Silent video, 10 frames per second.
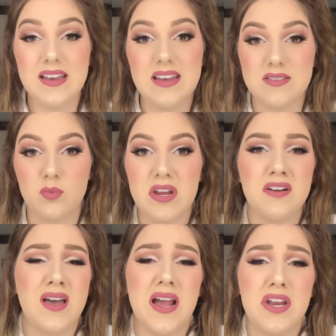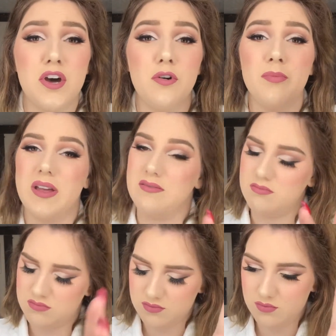It's weird, I know, but
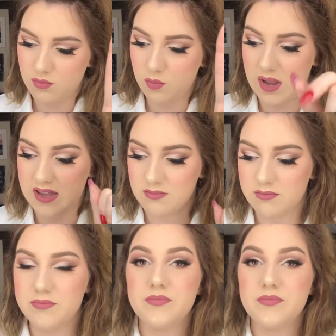wait.